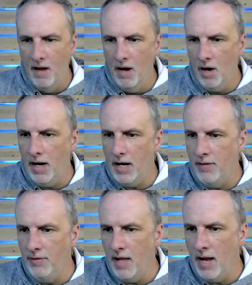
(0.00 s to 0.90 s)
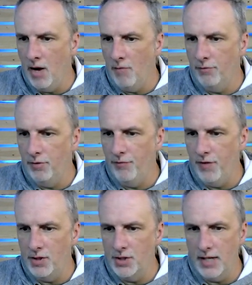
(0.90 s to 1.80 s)
All right, and now to
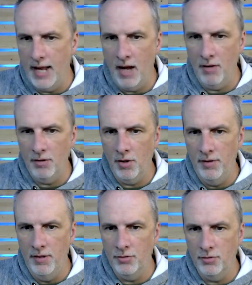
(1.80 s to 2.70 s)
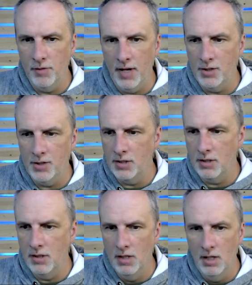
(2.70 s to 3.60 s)
finish it out, I'll go in this
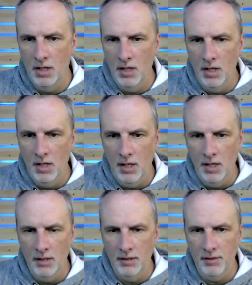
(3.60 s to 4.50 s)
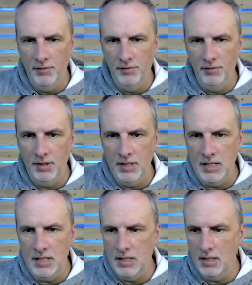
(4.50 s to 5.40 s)
direction. And let's
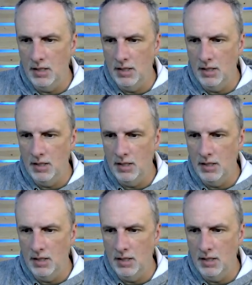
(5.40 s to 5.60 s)
see.